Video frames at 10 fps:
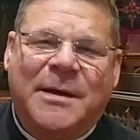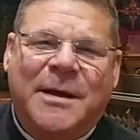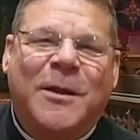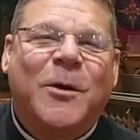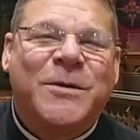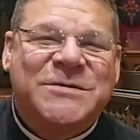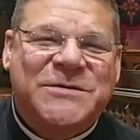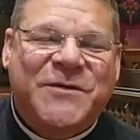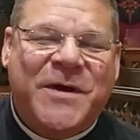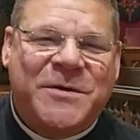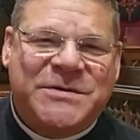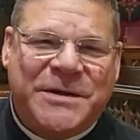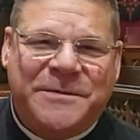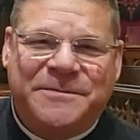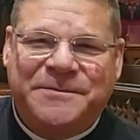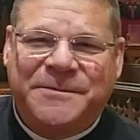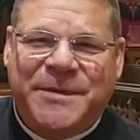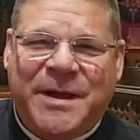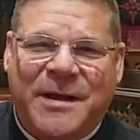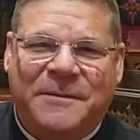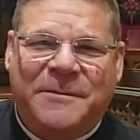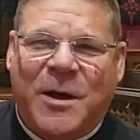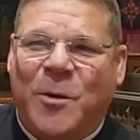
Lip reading: Hello, this is Father Tim. I